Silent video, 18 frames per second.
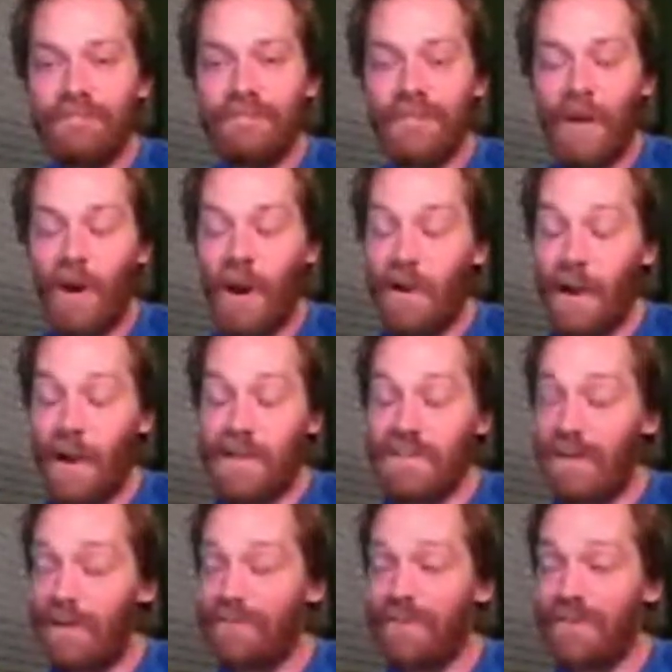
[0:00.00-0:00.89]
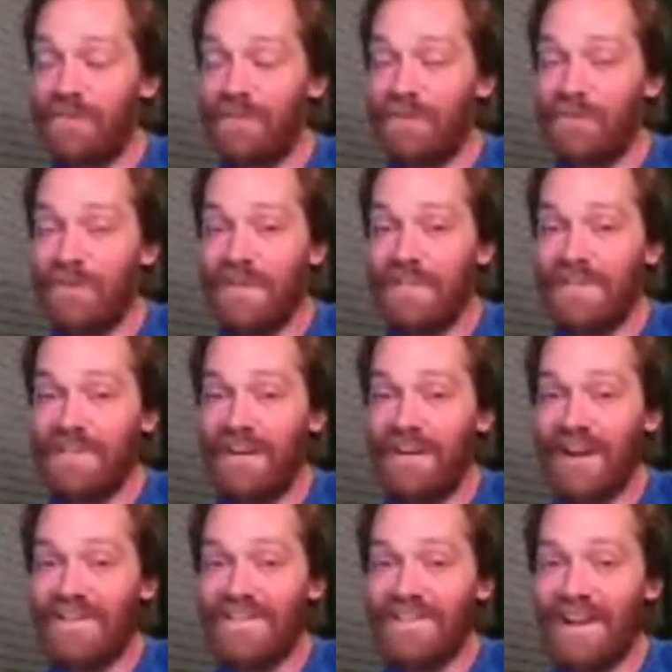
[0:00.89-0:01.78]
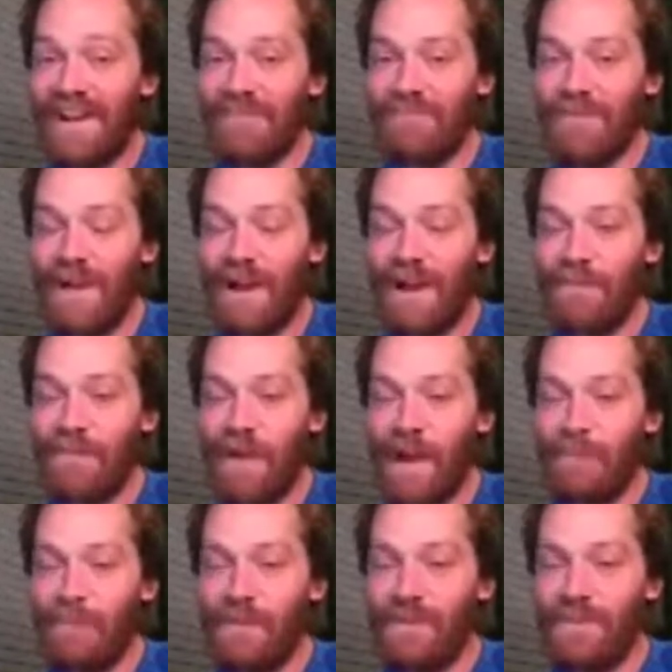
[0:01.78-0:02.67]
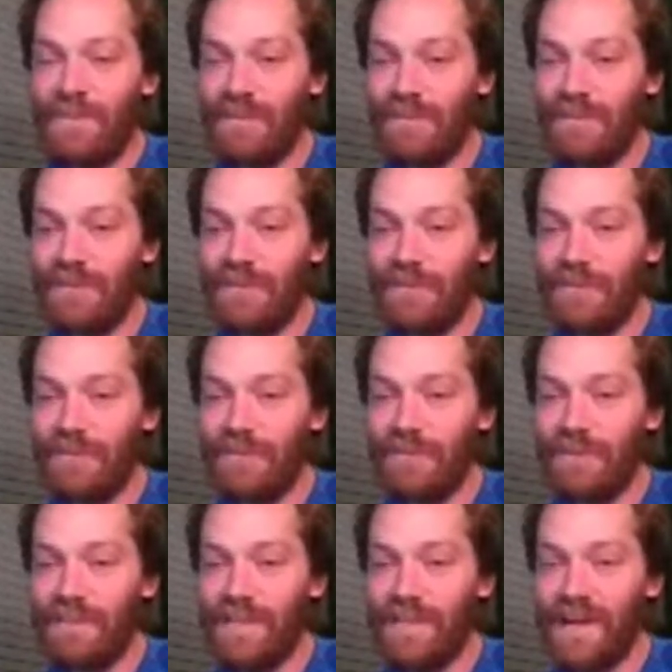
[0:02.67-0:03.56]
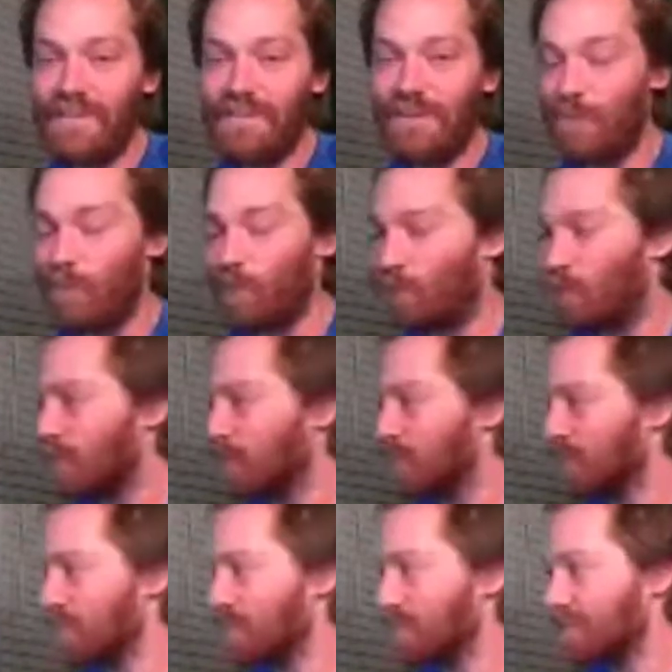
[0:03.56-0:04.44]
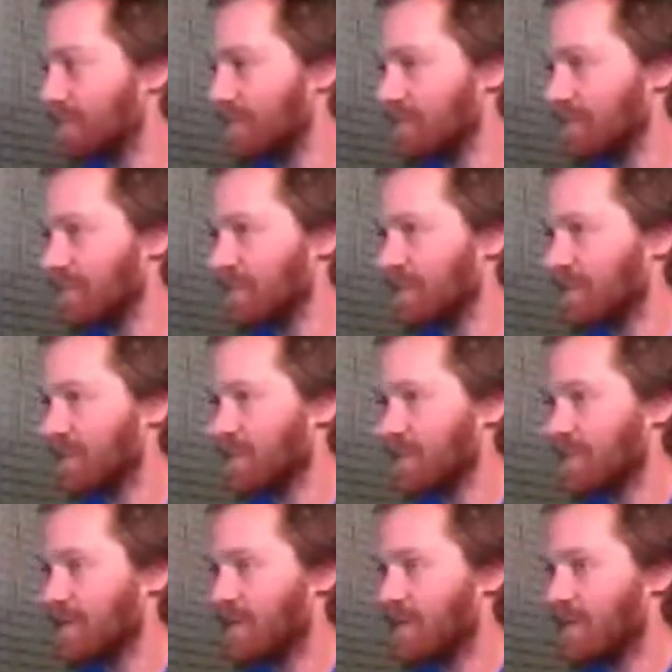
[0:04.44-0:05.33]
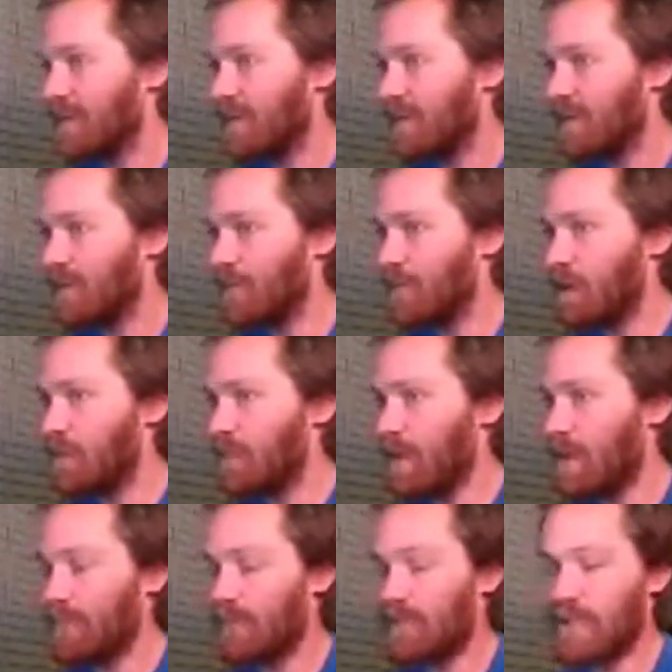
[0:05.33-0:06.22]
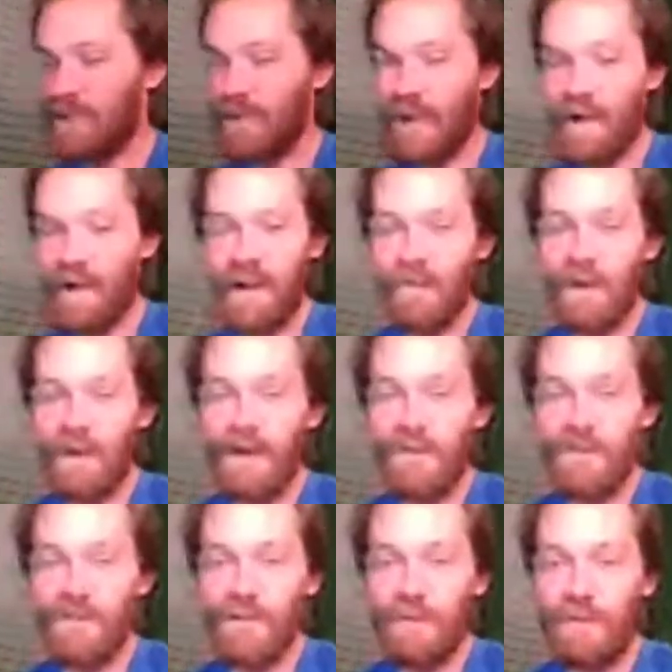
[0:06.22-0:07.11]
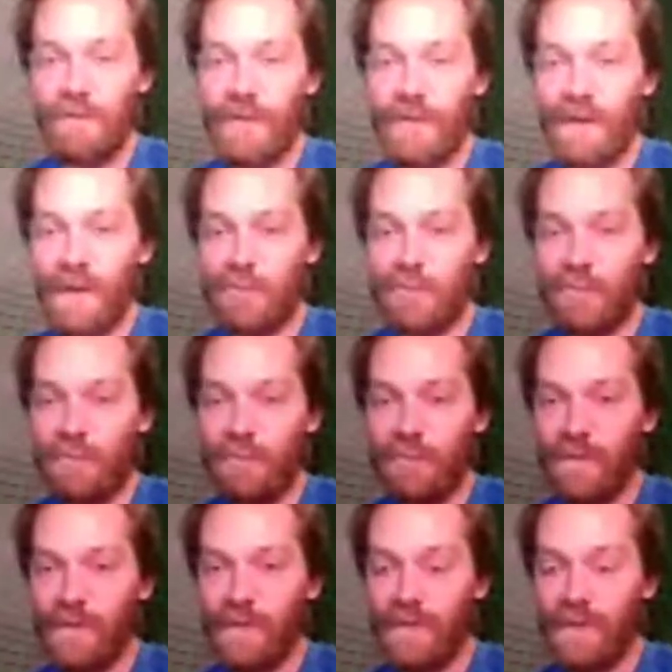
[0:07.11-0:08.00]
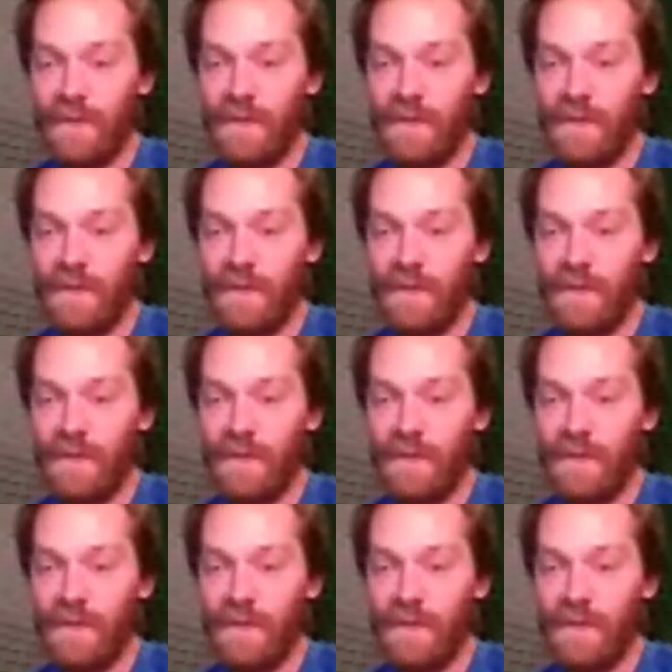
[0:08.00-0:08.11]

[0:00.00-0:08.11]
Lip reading: All right, I still have 15 minutes here, guys. I'm happy to answer more questions. I'm happy to talk about GPM.